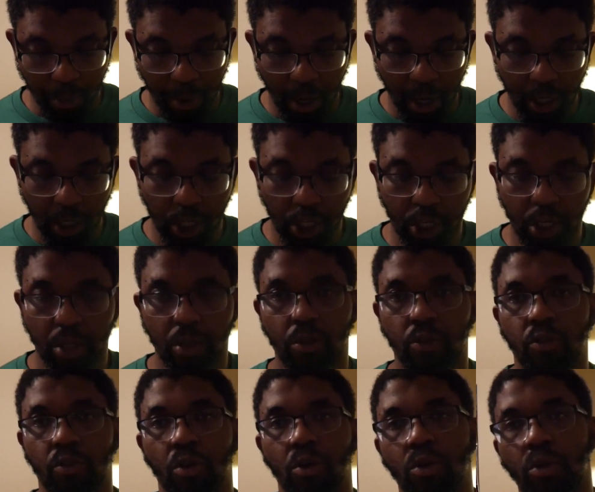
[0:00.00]
punch,
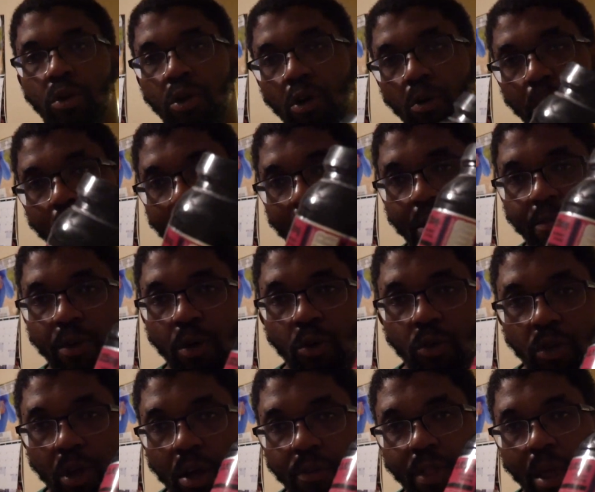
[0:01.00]
so you know black
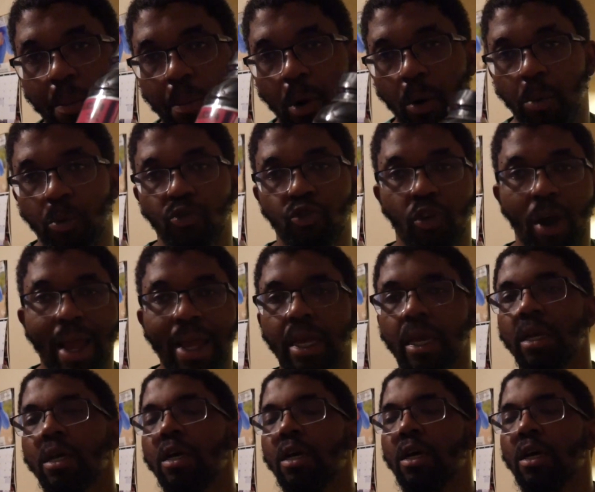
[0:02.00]
folks love their purple drink.